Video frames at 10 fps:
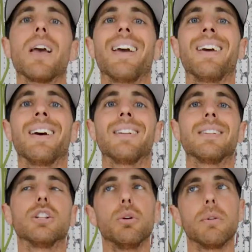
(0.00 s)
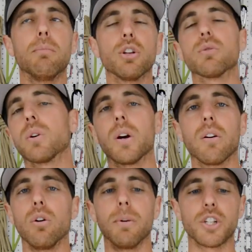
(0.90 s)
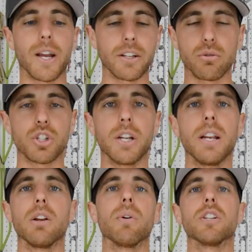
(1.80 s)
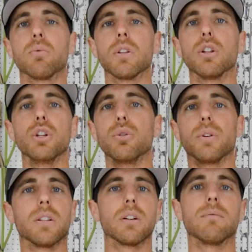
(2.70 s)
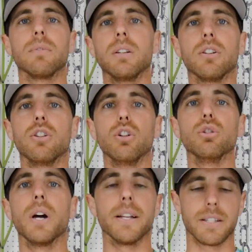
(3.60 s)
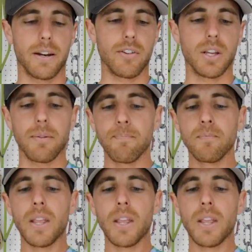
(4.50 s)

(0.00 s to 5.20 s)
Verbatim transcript: And glue and bolts require a whole bunch of extra shit anyways, with glue and the glue guns and everything.